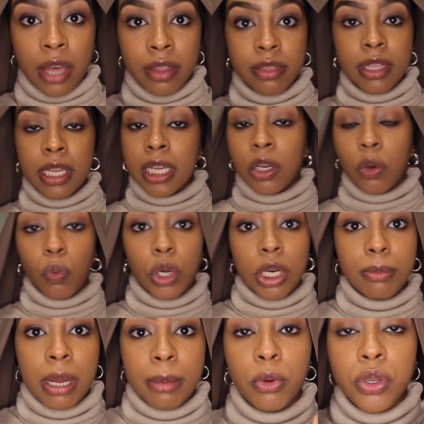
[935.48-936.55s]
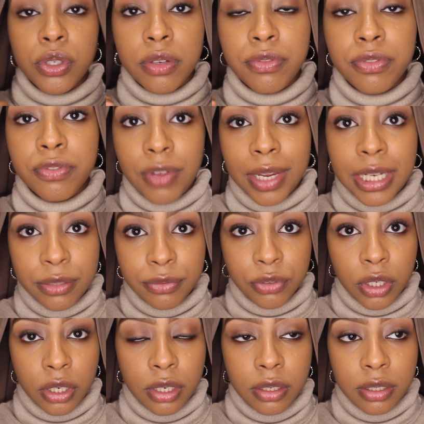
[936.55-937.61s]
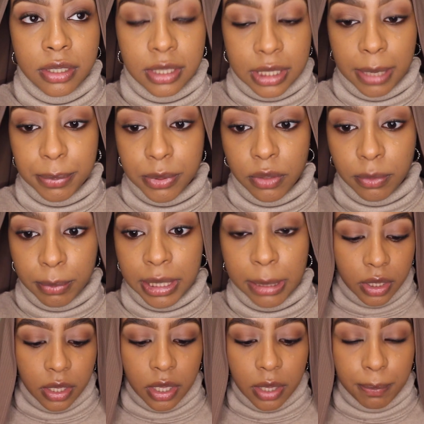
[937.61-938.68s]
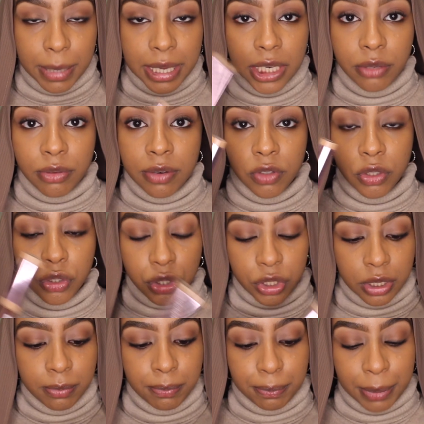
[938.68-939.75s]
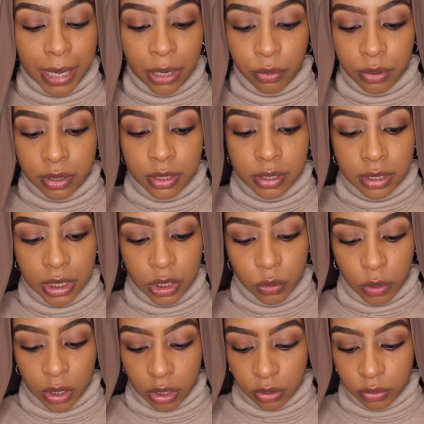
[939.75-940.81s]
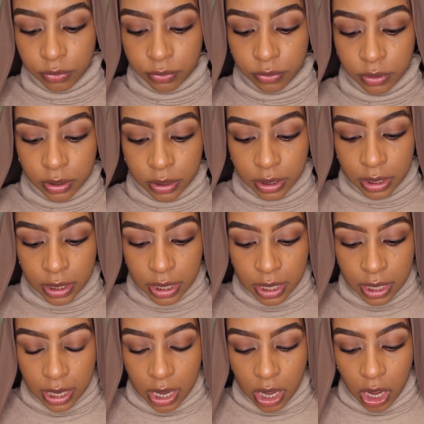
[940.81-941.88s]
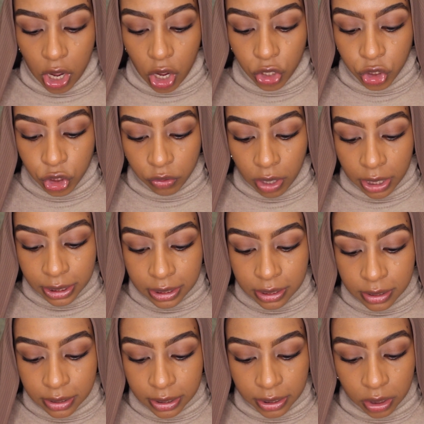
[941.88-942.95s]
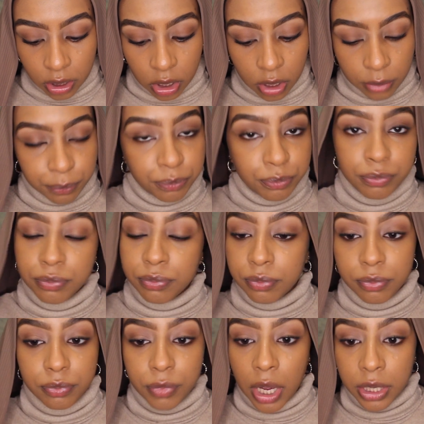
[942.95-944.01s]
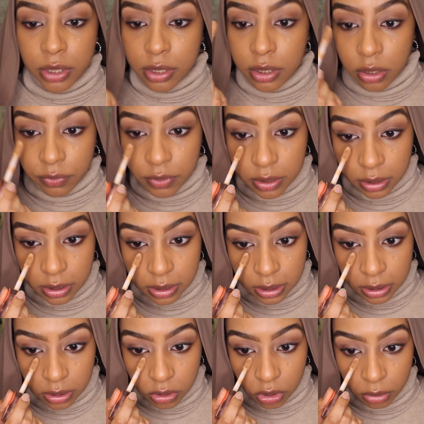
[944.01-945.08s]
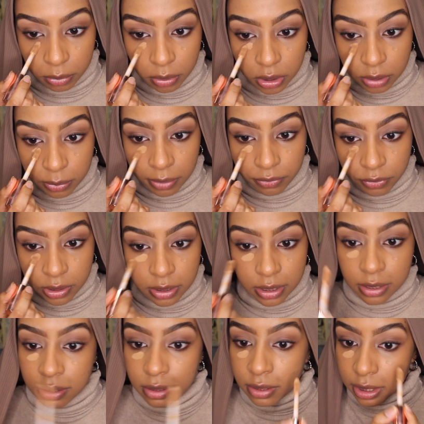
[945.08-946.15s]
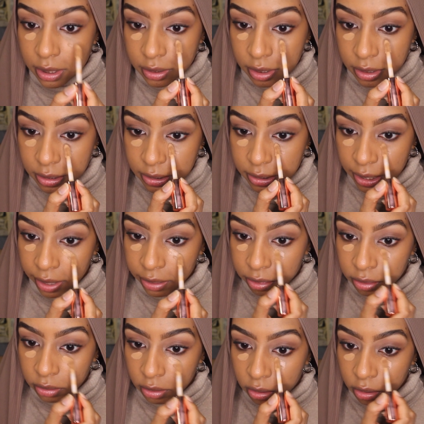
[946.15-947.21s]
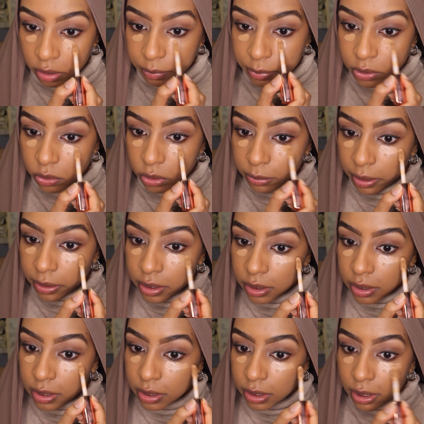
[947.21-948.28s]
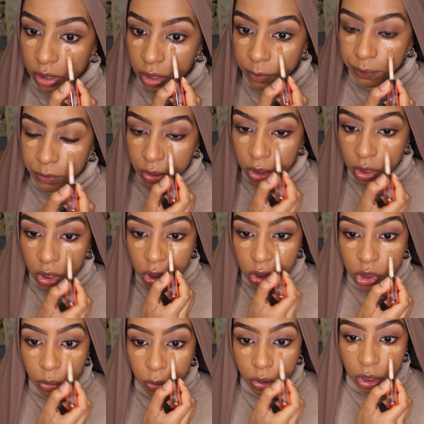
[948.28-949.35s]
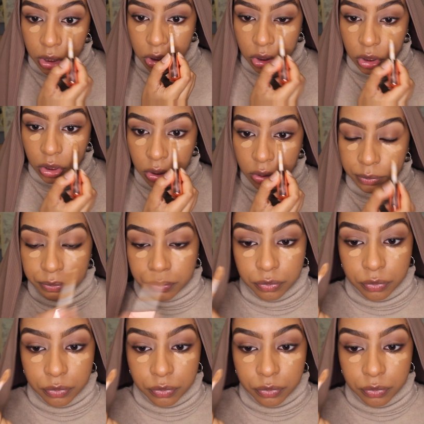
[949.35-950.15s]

I think, one of my most favourite steps of the Makeup Revolution. Back with the C12. Under eye concealer. I just love this concealer so much. My friends are sick to death of me talking about this concealer. So what I do